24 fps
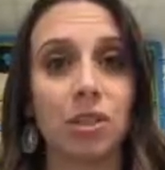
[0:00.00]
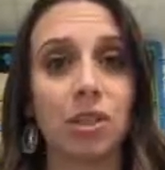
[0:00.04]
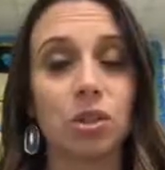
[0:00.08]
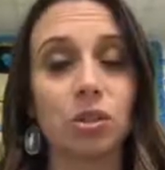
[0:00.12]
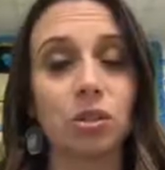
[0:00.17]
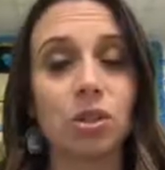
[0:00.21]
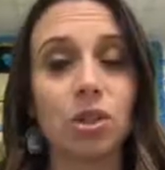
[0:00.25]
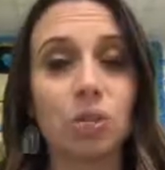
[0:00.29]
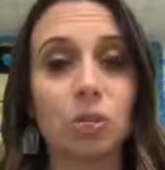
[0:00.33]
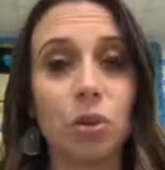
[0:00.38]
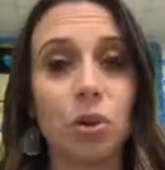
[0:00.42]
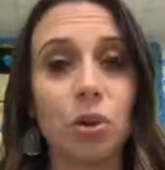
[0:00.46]
So
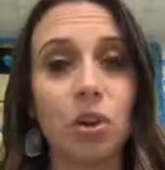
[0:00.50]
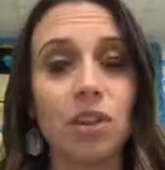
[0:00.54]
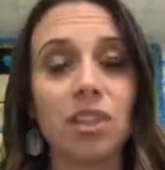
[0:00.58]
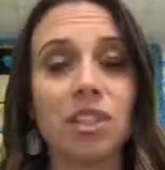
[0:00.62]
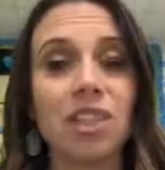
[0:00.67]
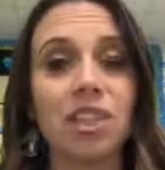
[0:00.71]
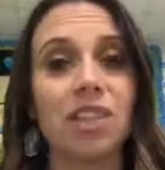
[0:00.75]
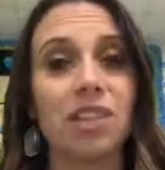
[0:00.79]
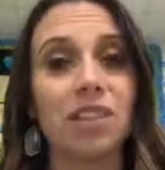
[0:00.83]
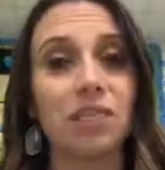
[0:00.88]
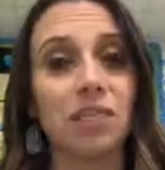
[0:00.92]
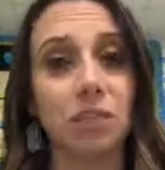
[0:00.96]
it's important
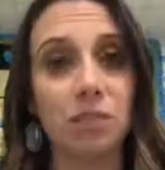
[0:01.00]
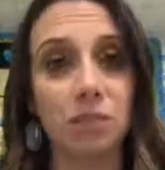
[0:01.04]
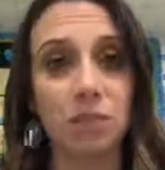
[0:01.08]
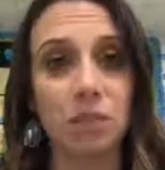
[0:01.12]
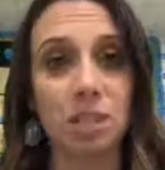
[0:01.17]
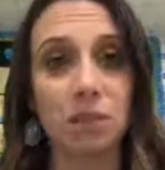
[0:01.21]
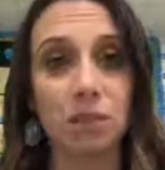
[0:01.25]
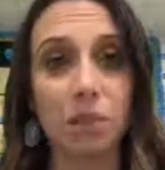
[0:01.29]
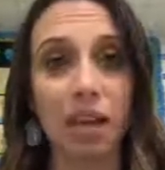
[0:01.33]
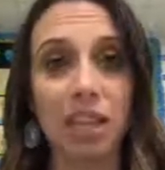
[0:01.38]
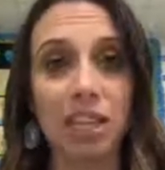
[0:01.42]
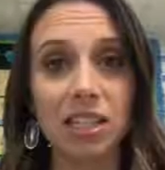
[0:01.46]
to give them
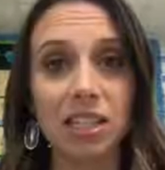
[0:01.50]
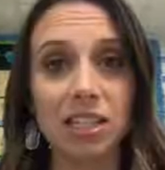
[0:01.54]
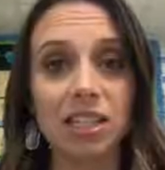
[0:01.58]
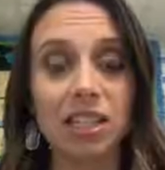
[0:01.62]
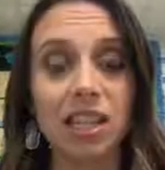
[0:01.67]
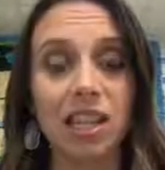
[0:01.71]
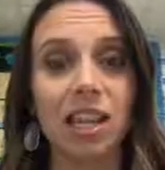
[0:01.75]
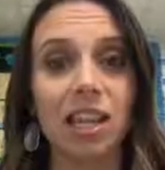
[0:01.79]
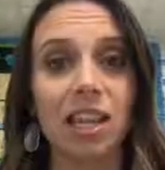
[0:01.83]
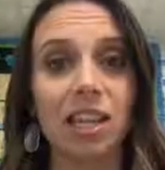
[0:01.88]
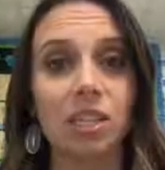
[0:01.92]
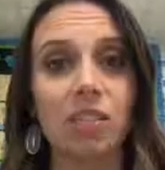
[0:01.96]
space
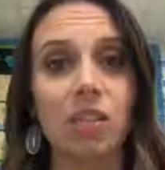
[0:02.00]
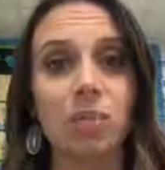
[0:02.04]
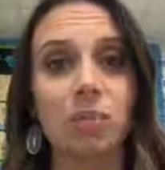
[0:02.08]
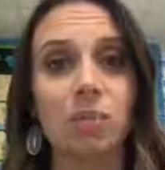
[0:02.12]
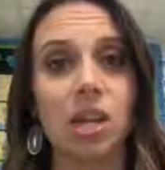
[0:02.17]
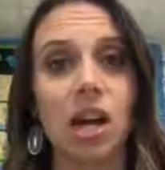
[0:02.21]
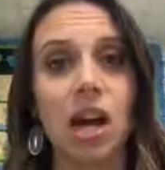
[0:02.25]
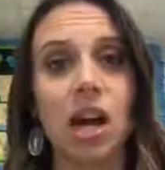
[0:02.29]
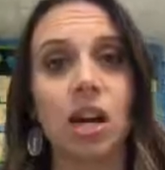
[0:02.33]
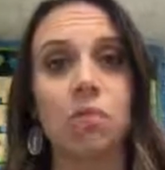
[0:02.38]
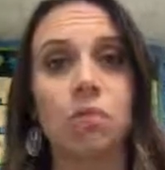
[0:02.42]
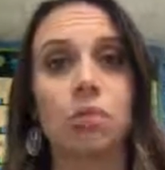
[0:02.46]
and give them
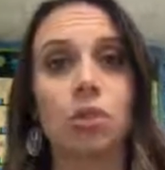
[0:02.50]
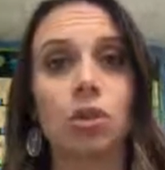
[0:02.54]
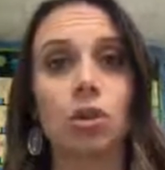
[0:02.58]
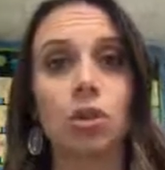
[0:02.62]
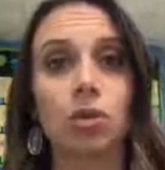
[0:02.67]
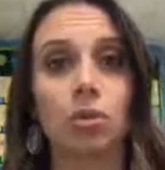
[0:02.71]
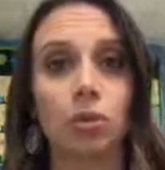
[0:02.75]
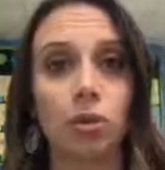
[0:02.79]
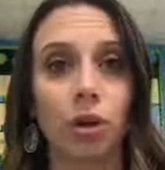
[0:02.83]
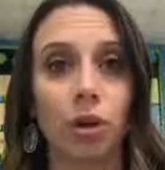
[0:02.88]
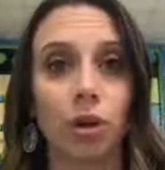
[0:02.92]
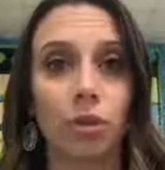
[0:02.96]
time to
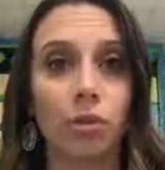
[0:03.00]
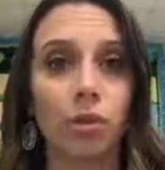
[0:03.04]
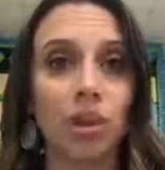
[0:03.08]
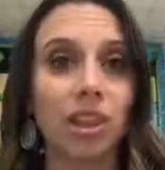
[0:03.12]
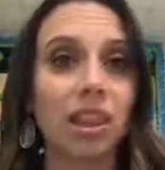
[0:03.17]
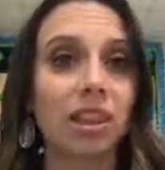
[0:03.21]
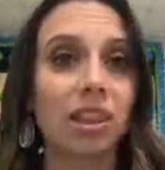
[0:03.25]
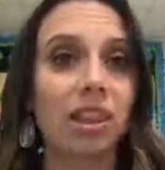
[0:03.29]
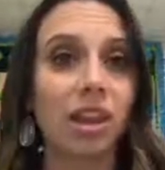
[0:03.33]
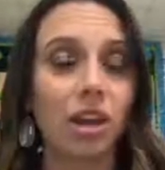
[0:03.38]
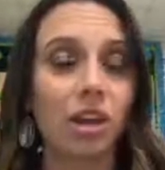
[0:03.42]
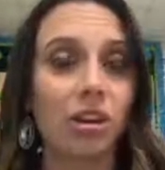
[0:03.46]
grow
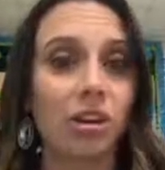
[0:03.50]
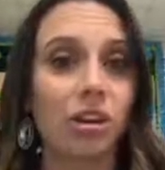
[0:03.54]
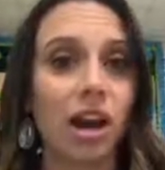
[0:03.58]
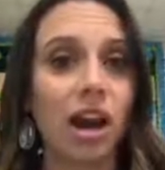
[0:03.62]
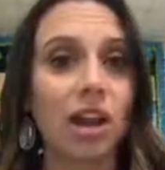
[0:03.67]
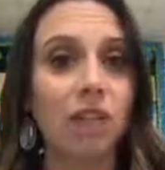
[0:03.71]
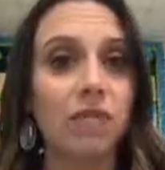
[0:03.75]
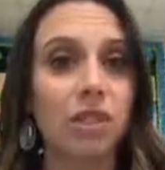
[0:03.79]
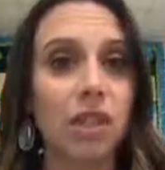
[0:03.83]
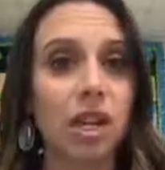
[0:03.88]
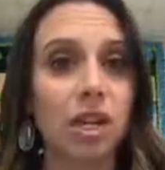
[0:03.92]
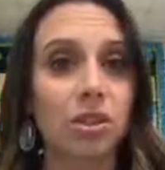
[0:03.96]
in their
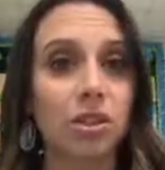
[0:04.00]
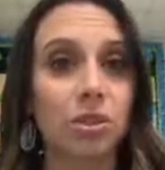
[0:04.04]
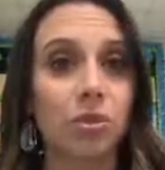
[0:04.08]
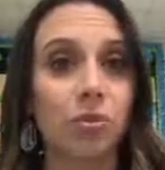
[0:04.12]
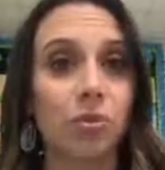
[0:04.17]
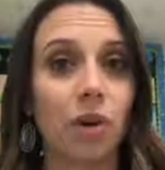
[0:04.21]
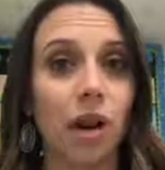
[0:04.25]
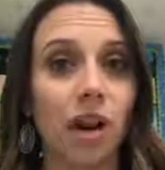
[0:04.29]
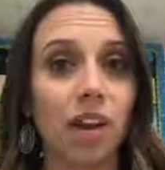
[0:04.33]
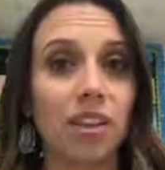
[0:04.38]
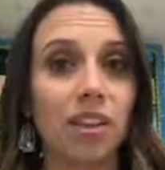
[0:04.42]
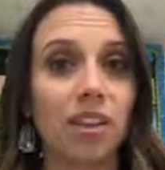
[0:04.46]
craft as a
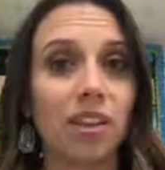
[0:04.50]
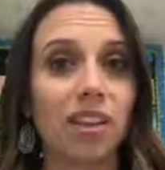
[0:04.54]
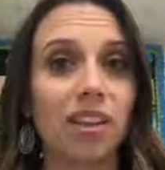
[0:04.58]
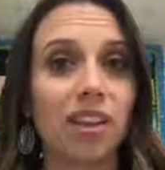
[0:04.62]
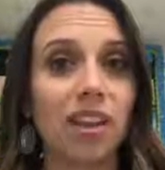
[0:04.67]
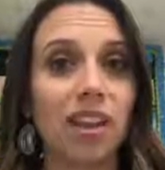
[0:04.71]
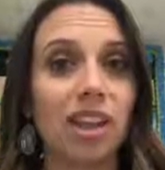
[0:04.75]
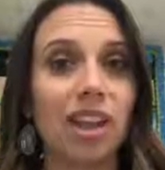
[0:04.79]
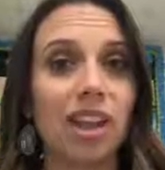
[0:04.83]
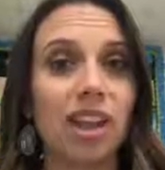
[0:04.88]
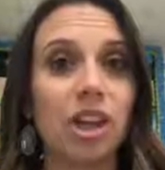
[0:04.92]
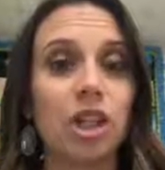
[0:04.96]
writer
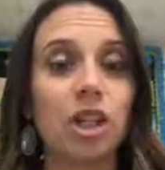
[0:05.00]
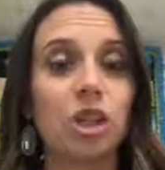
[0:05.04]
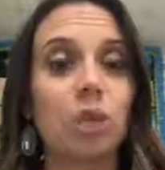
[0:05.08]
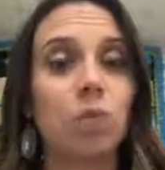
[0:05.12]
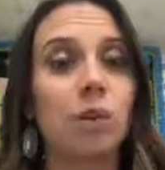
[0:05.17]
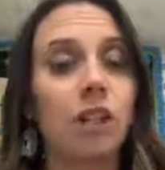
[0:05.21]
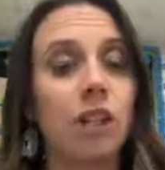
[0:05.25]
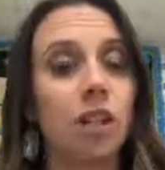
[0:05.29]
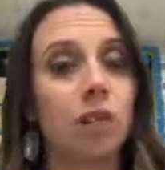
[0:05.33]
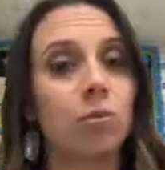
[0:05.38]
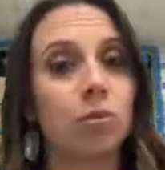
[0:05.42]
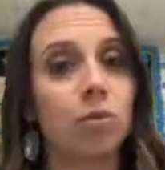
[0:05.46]
to
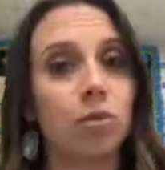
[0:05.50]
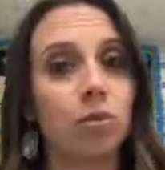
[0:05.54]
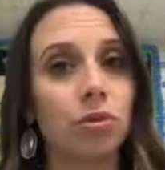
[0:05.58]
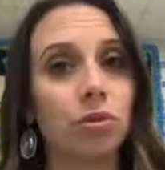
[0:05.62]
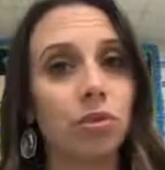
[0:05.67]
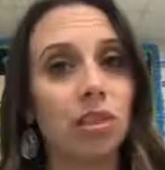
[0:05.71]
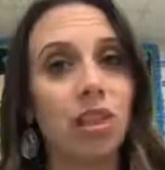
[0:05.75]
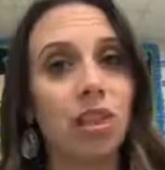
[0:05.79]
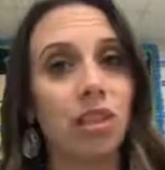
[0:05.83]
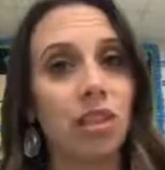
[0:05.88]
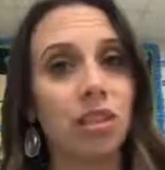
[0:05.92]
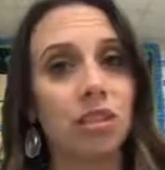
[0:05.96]
become
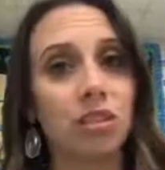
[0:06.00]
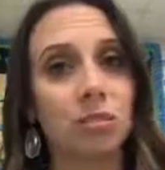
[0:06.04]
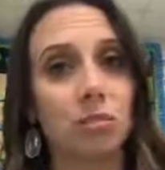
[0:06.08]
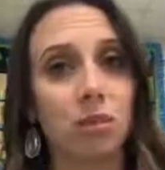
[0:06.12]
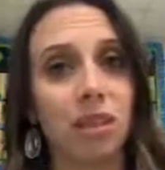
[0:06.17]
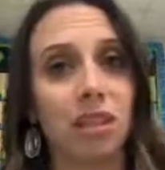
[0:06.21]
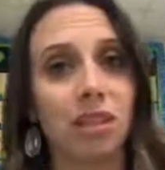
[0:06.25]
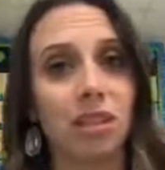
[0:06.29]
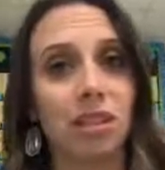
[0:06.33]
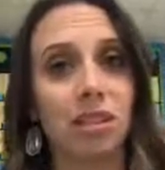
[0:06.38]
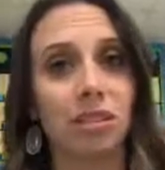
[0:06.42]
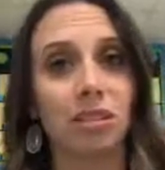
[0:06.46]
truly
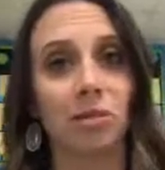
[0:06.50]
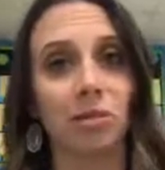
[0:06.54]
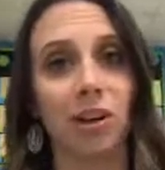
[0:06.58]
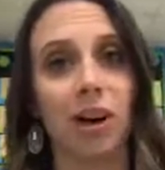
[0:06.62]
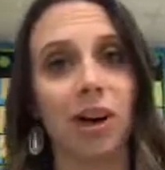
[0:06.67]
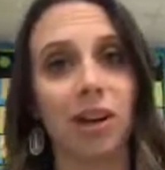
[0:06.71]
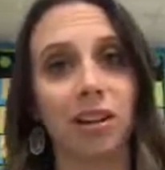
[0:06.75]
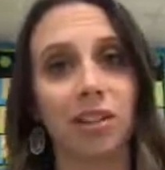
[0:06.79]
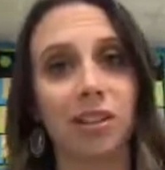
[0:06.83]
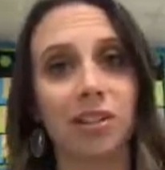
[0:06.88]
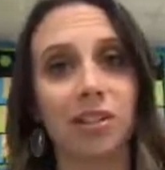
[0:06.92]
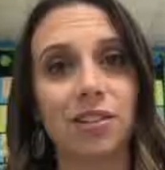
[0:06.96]
independent
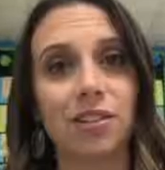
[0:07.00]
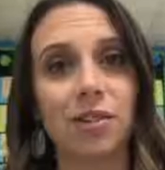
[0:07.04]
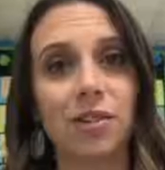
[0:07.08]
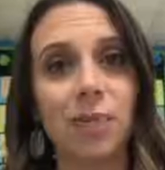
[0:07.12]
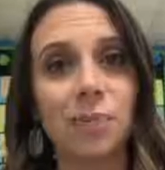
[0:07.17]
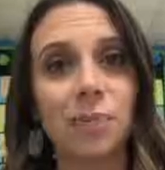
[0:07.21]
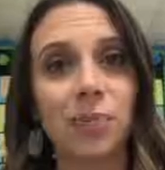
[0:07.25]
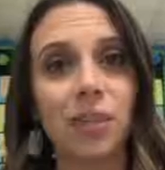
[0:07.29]
writers.